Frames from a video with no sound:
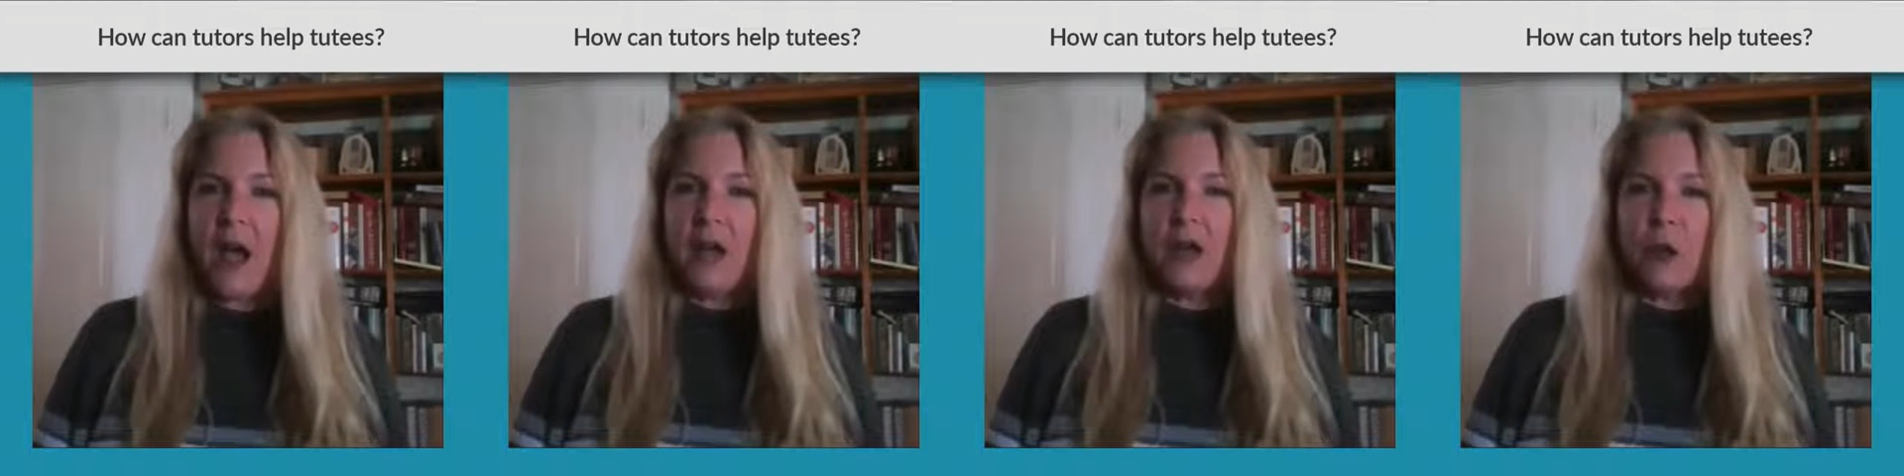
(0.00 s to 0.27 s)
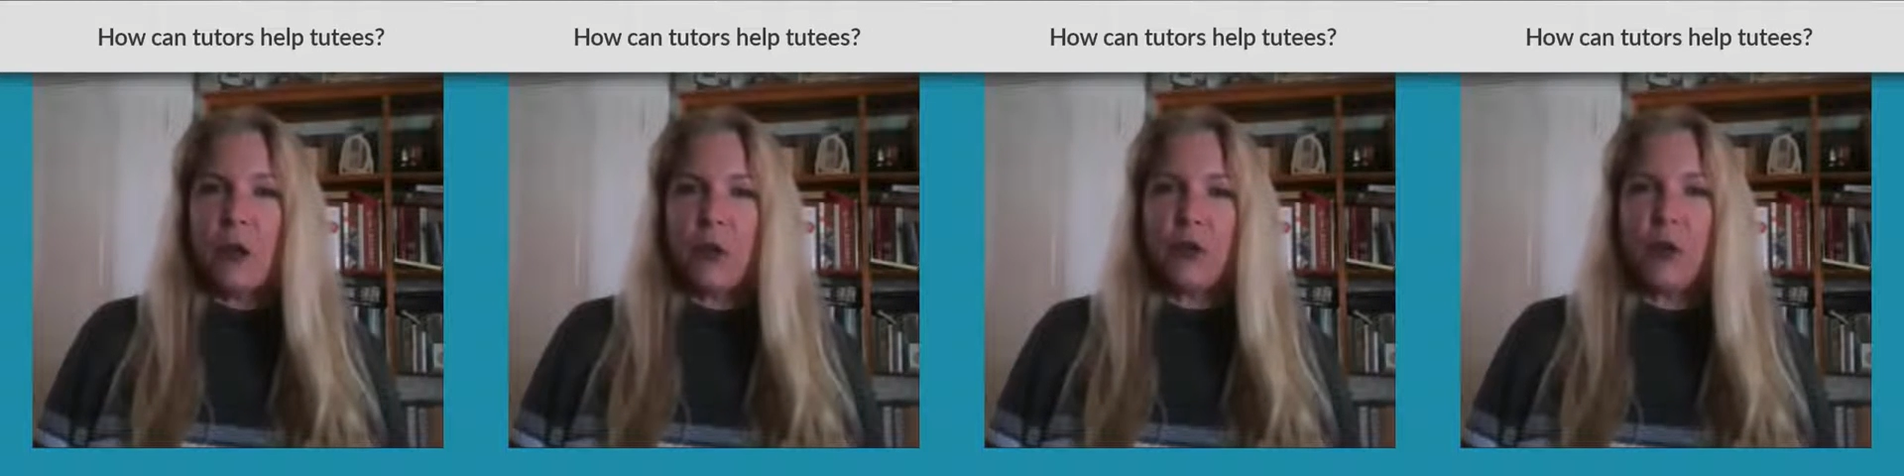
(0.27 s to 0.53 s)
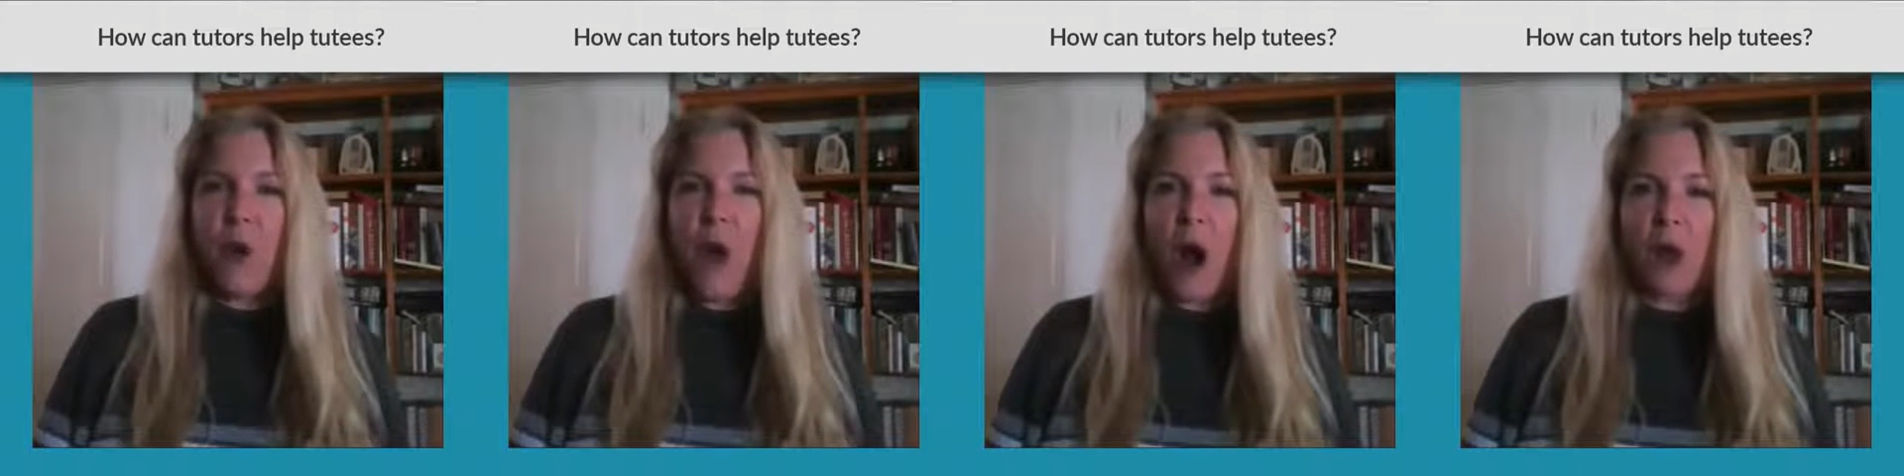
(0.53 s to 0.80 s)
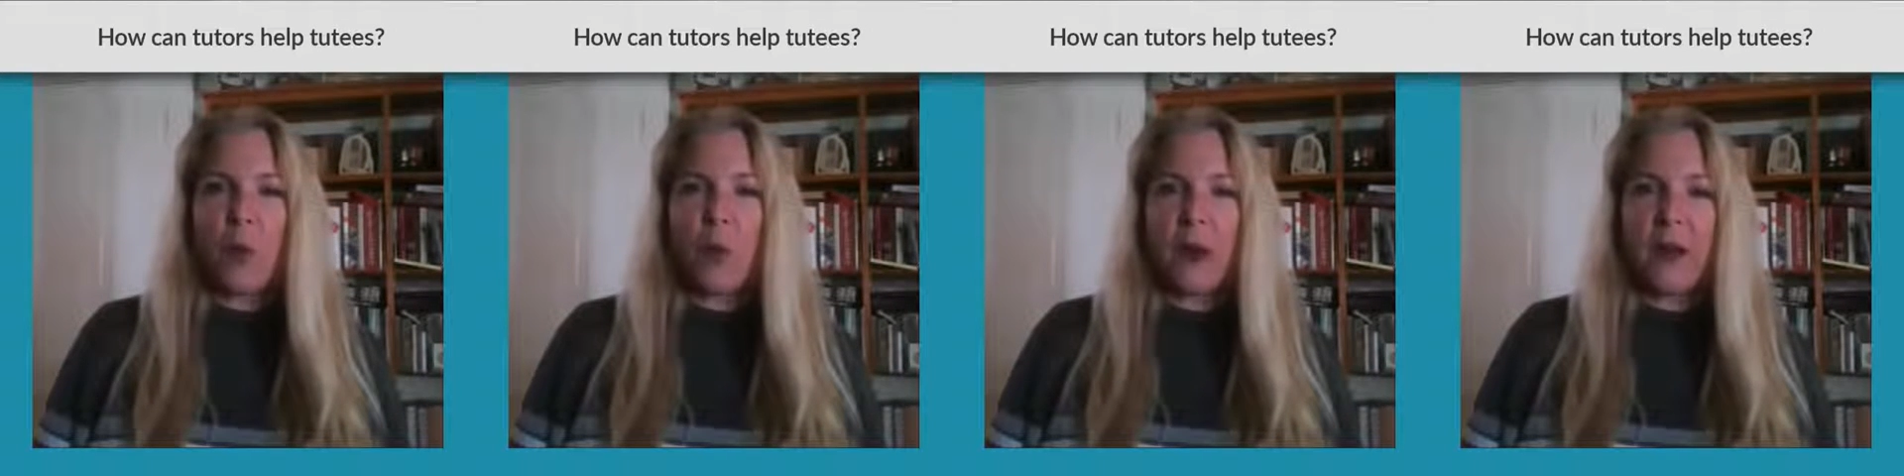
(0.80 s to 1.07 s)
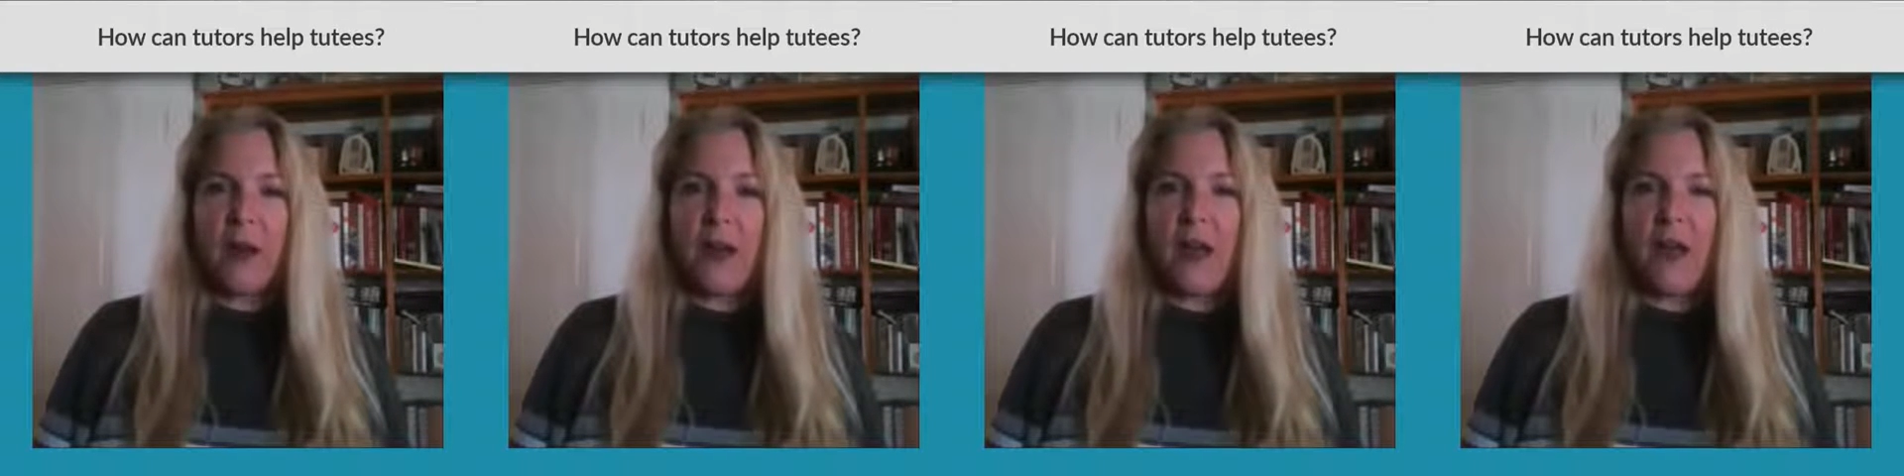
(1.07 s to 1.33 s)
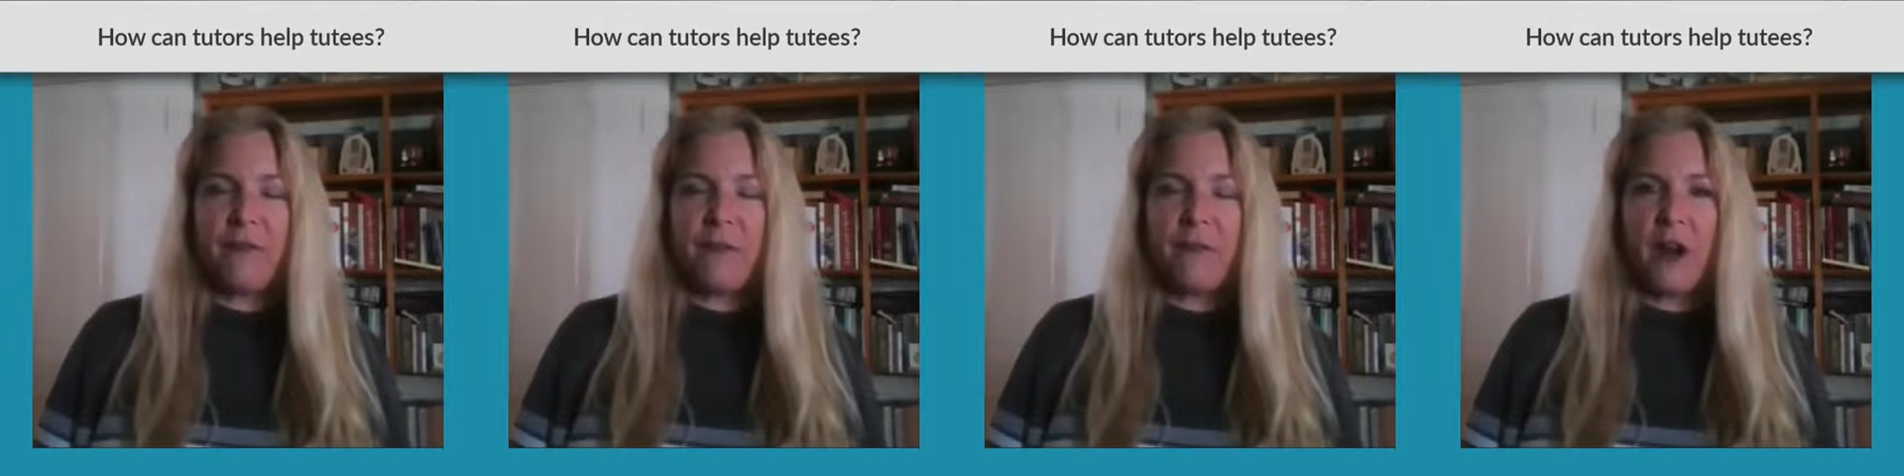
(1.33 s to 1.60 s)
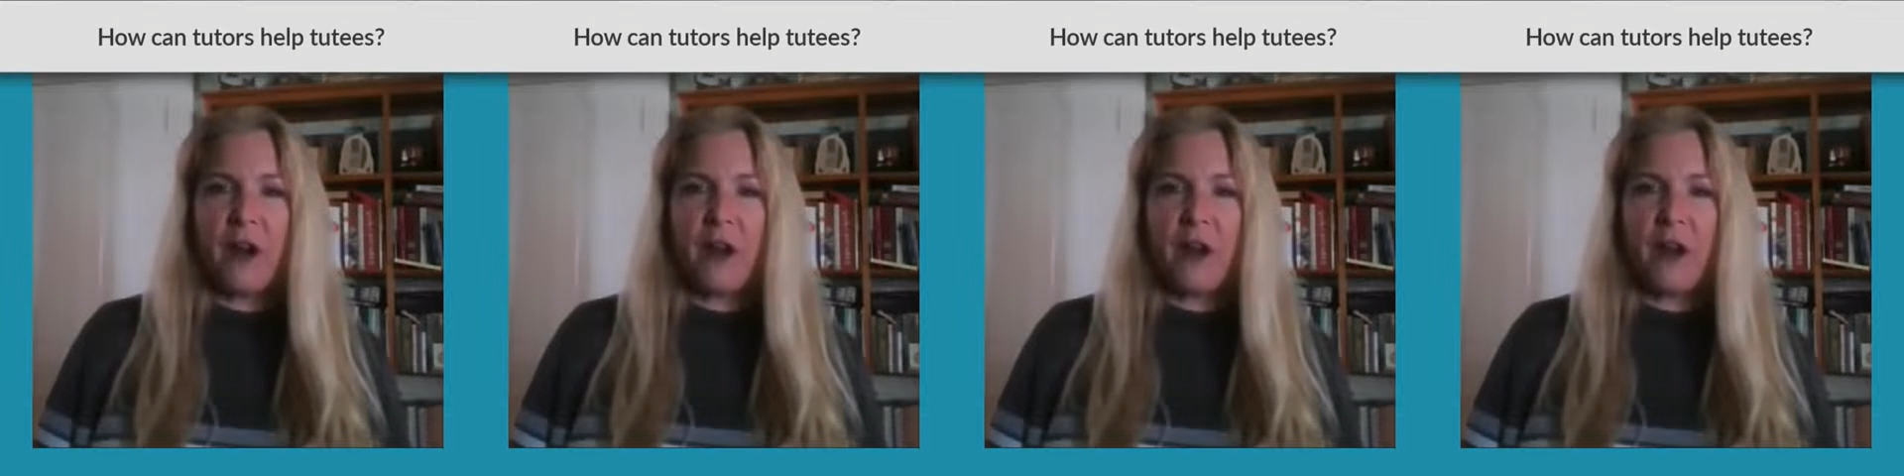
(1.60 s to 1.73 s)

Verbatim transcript: I know through hard work and effort,